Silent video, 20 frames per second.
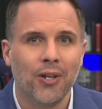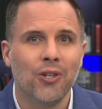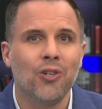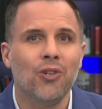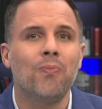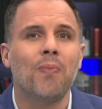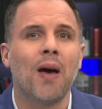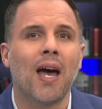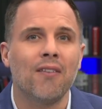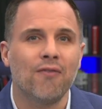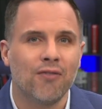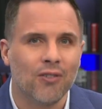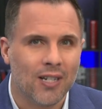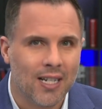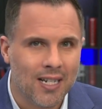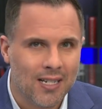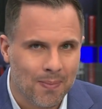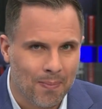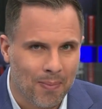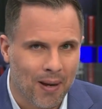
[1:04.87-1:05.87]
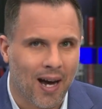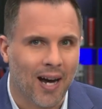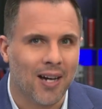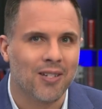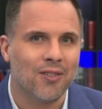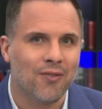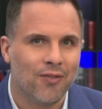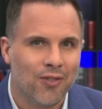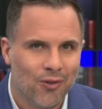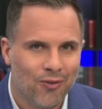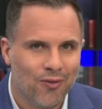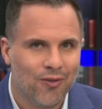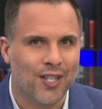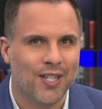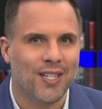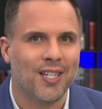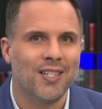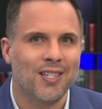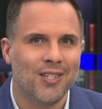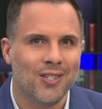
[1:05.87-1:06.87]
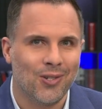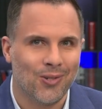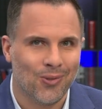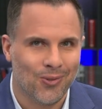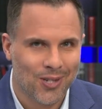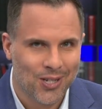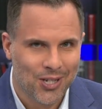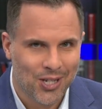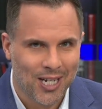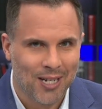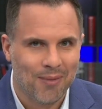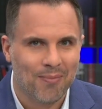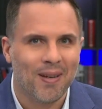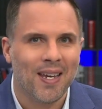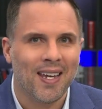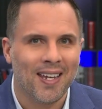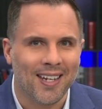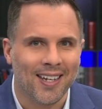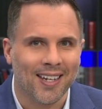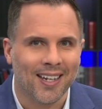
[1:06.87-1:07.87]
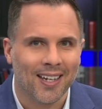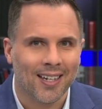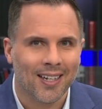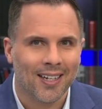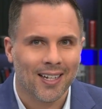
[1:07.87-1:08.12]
you pay for at least part of your visit to the GP.